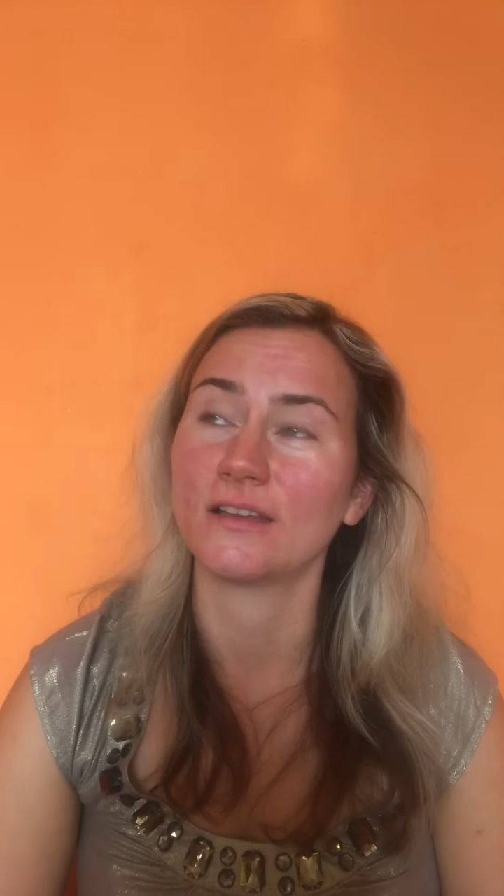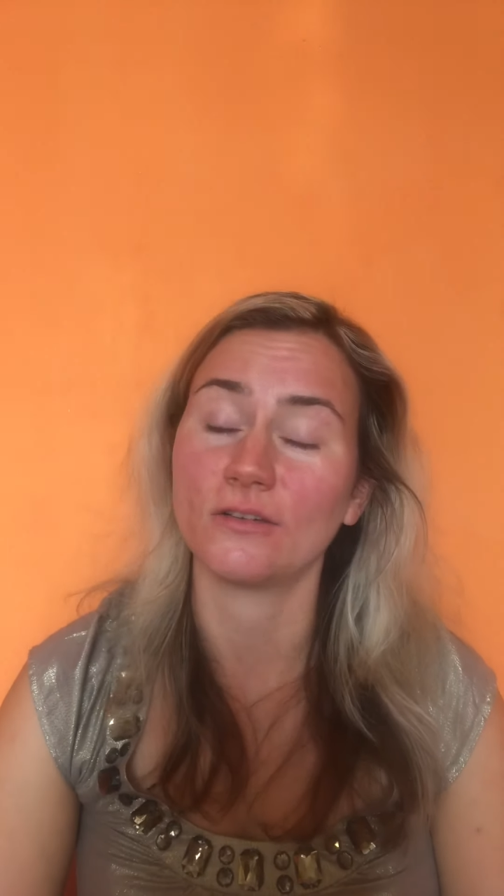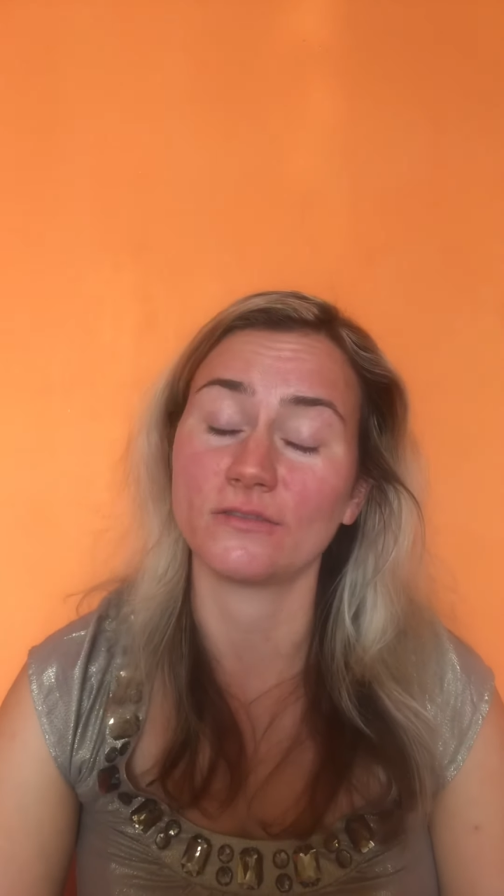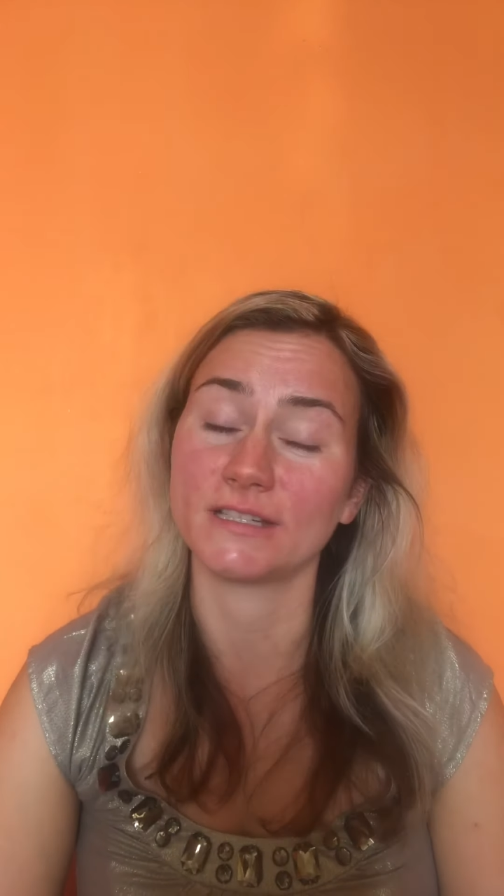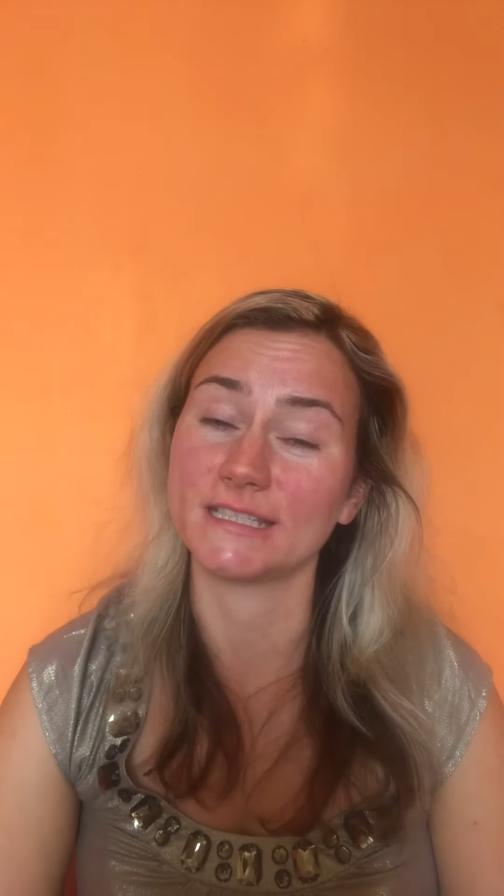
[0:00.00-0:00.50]

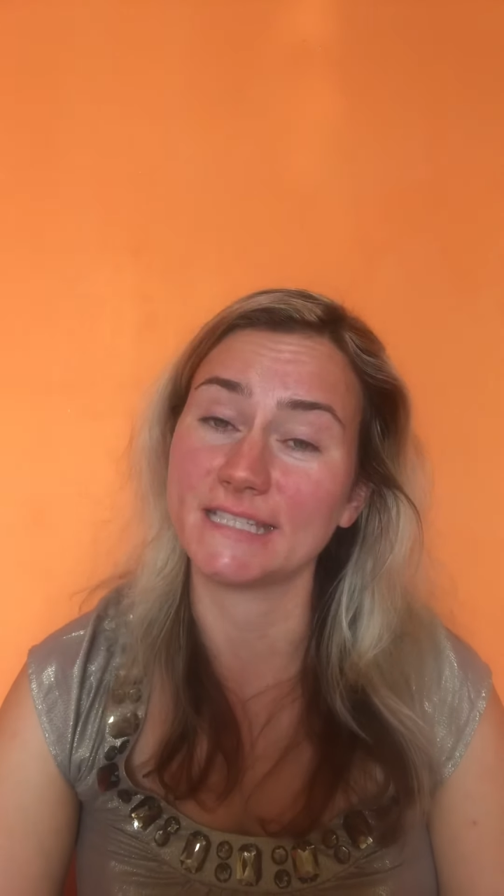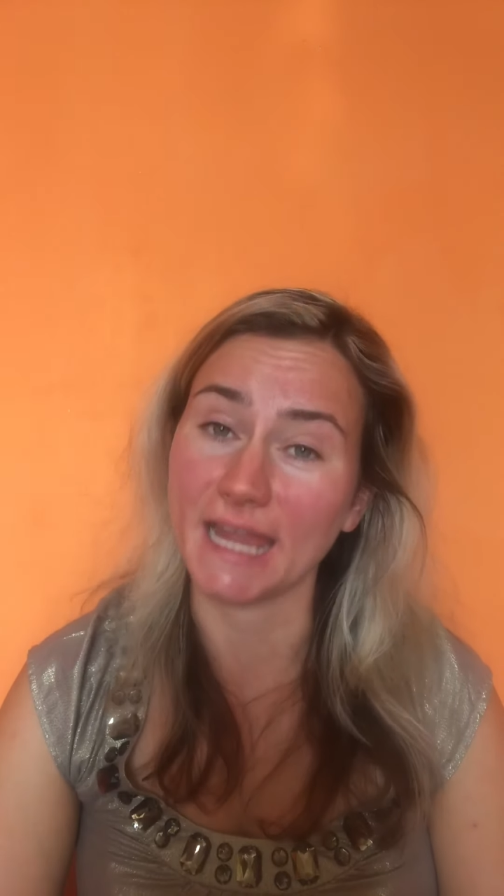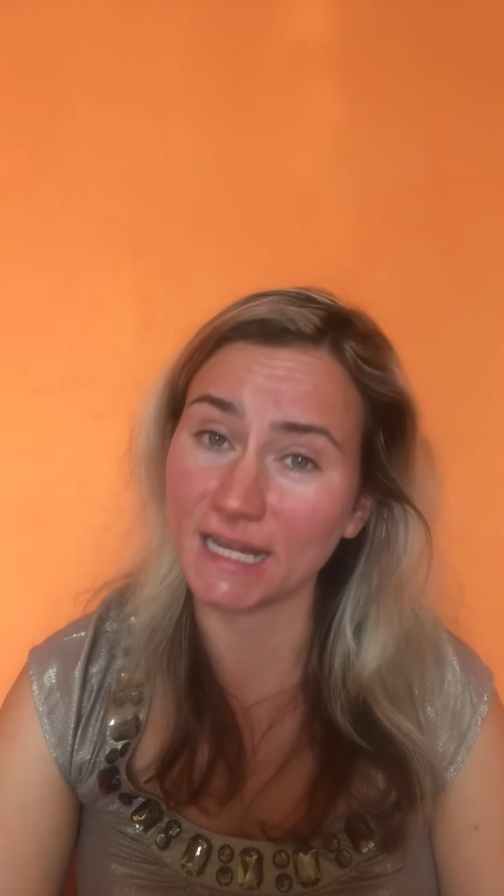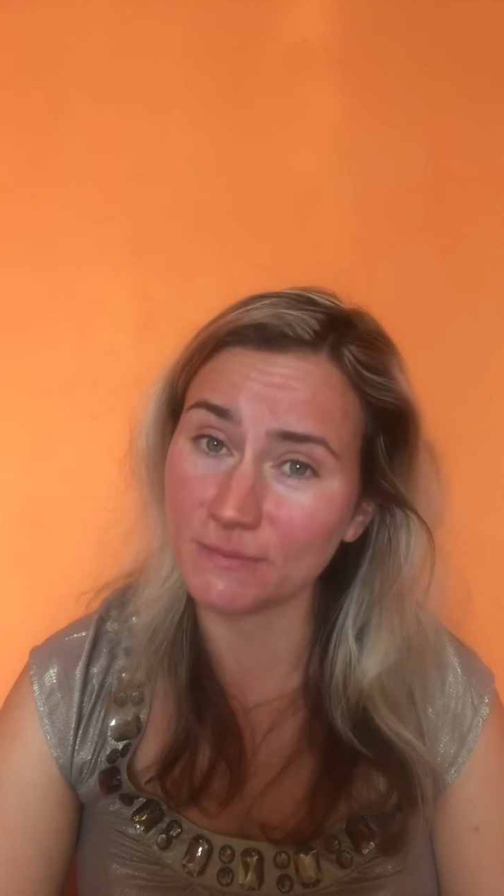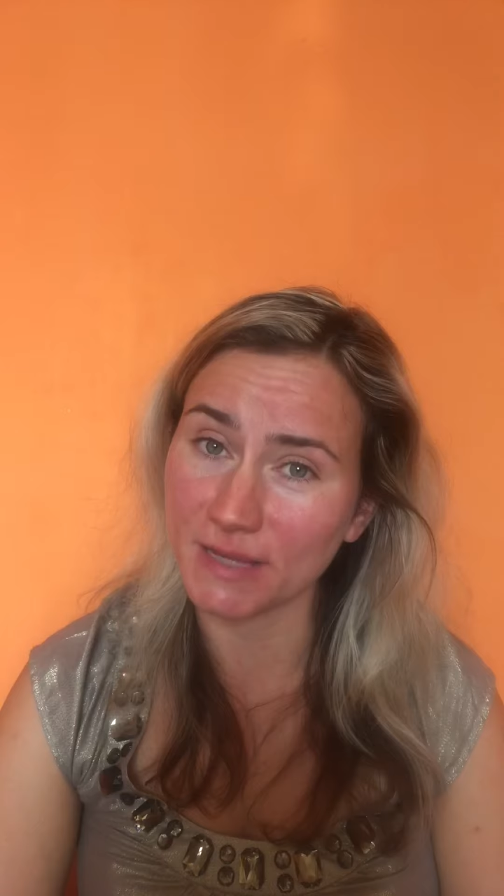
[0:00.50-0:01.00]
on a
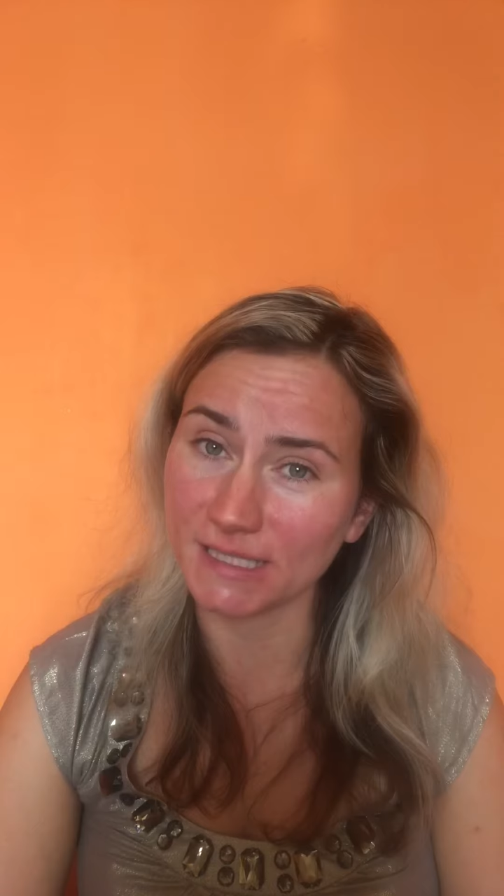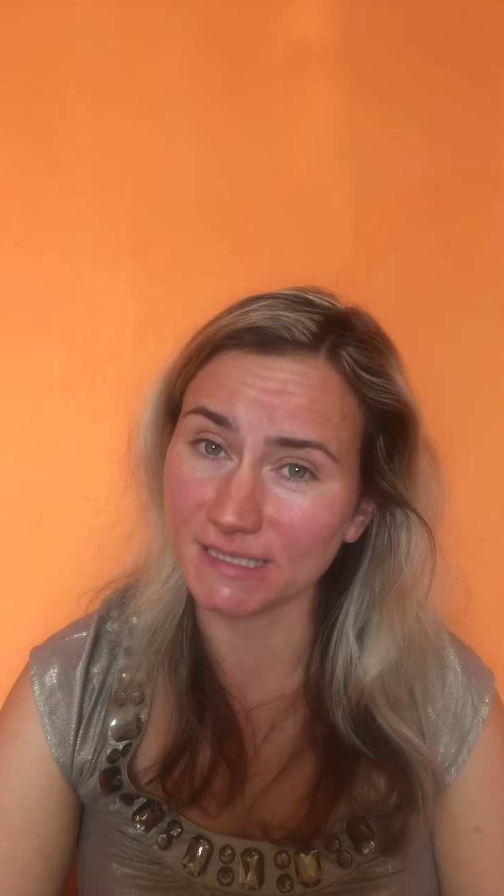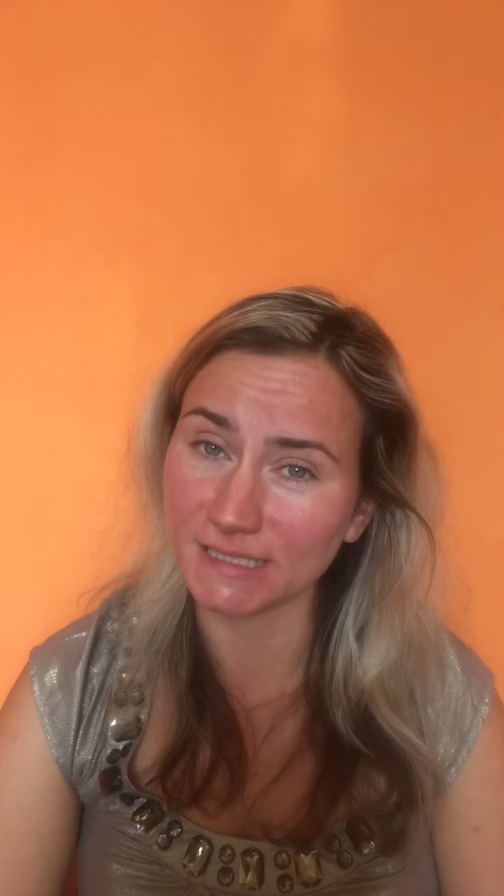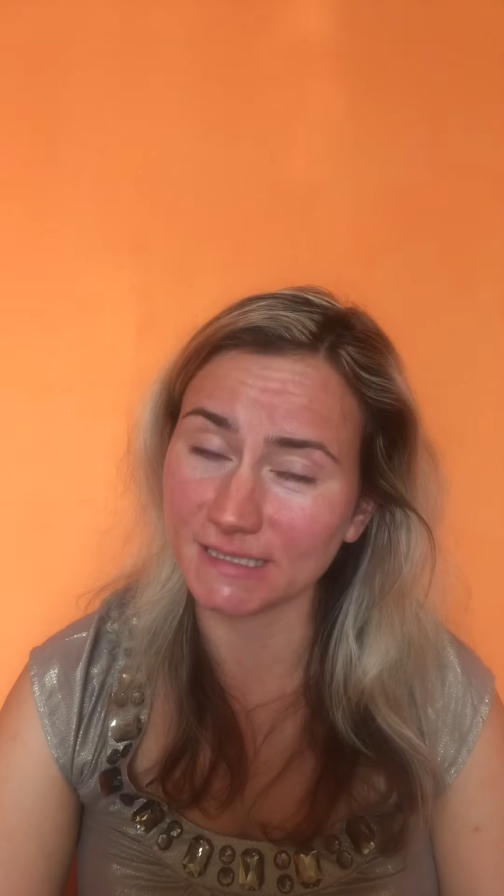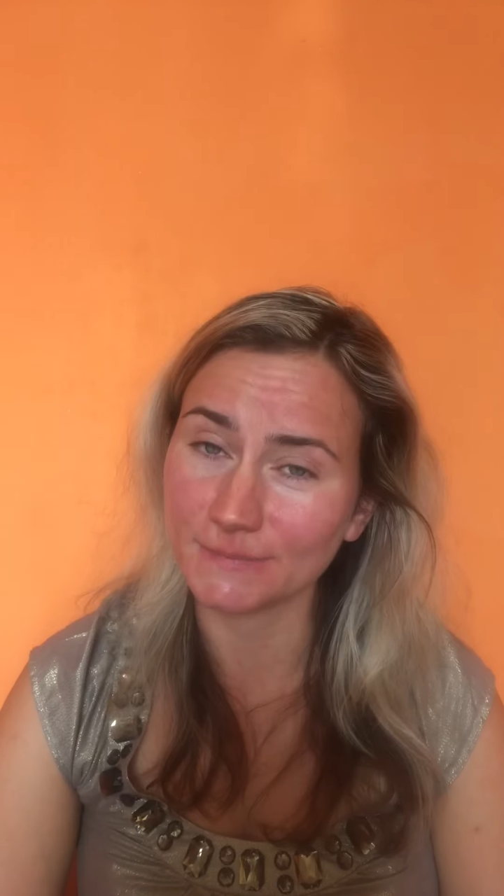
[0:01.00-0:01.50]
daily
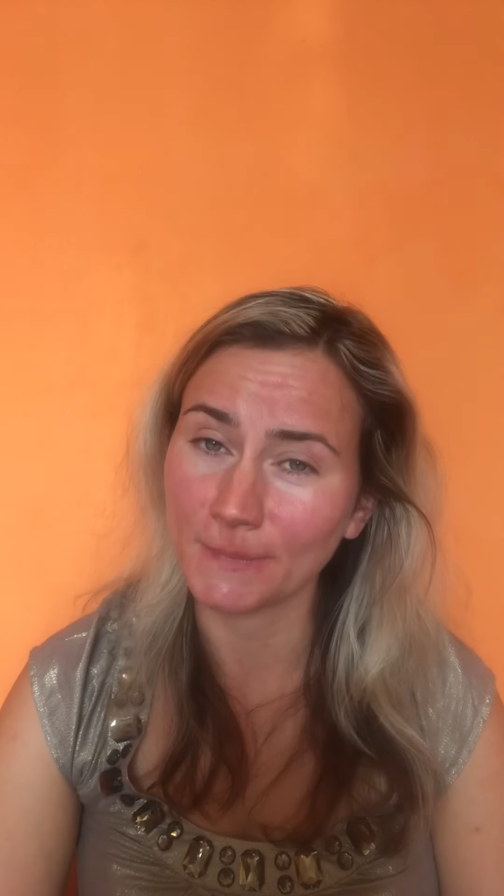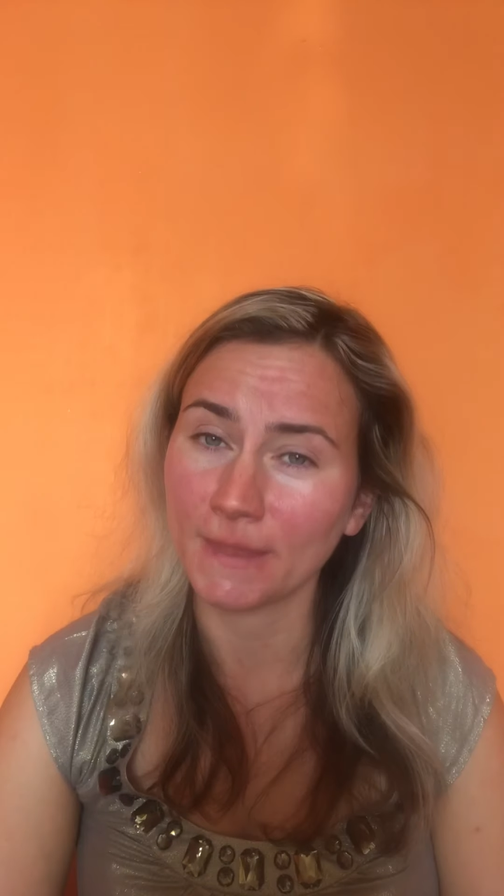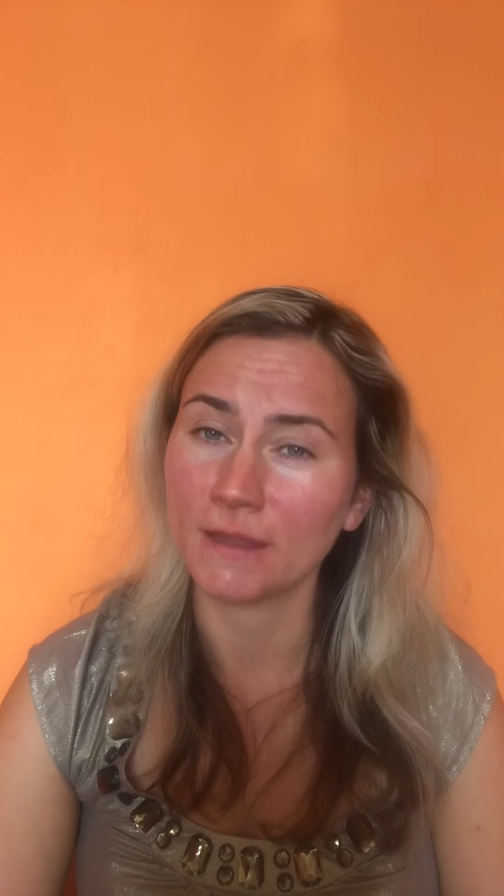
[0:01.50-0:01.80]
basis,